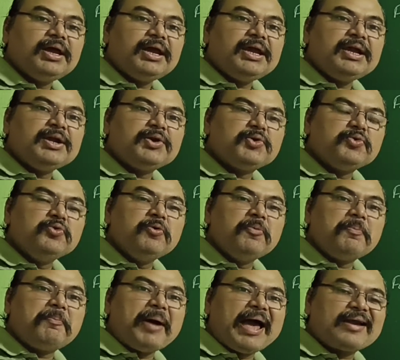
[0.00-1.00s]
in
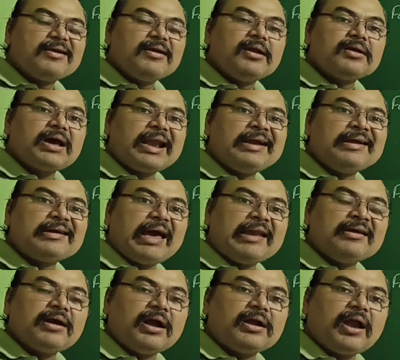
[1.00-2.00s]
two parallel current
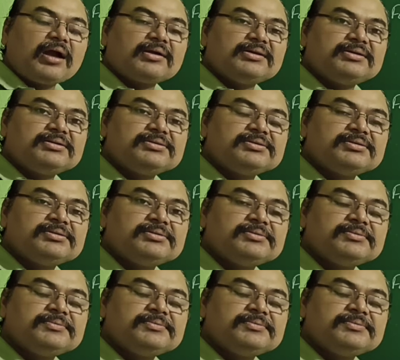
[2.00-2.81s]
carrying conductors,